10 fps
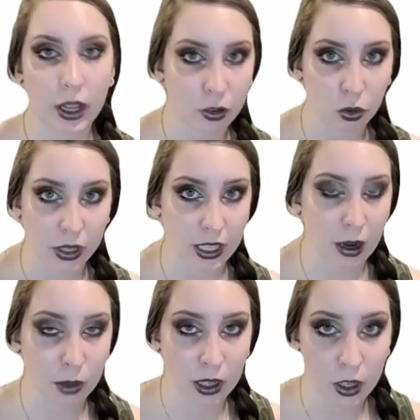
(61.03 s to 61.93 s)
Android
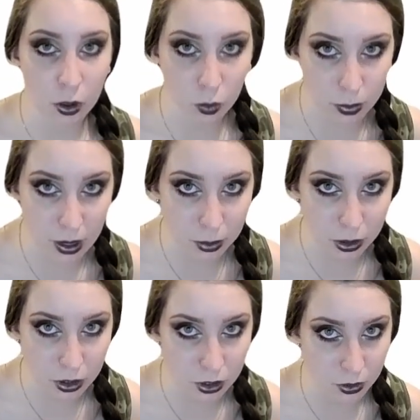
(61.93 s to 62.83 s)
tablet. You will be able
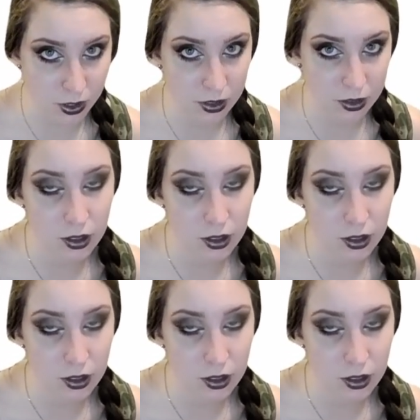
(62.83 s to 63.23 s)
to do this.